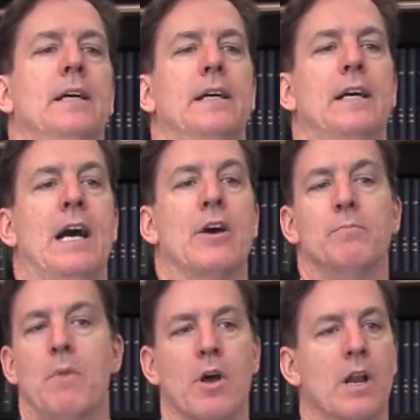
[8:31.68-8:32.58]
how to
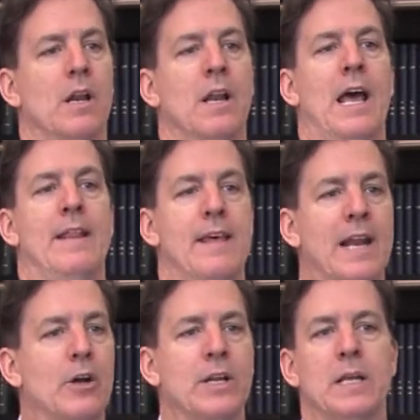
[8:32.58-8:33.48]
model, and then
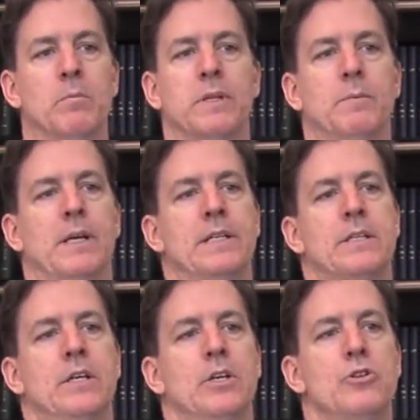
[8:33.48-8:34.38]
how to implement